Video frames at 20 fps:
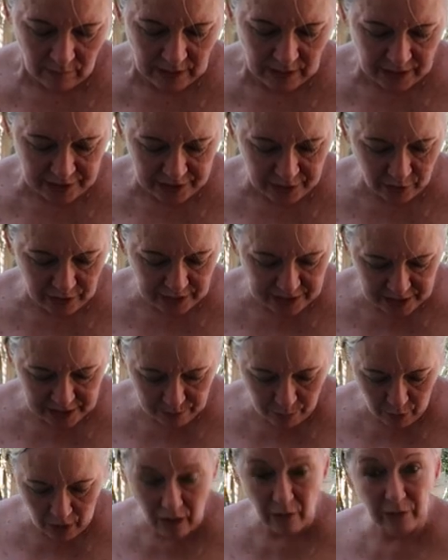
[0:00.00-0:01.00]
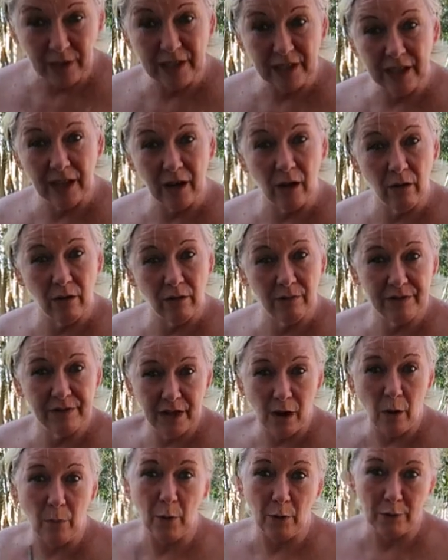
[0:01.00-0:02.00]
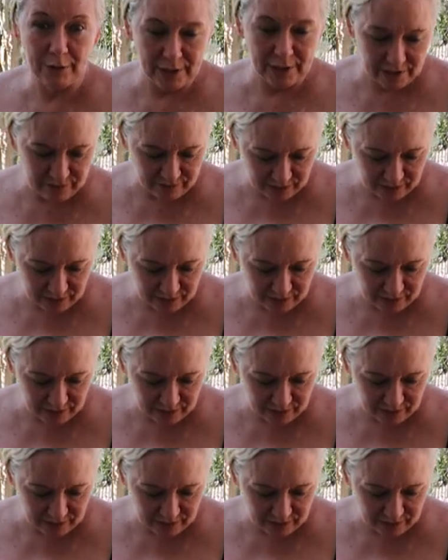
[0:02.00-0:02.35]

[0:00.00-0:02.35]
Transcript: until they sprout and then I'll then I'll post this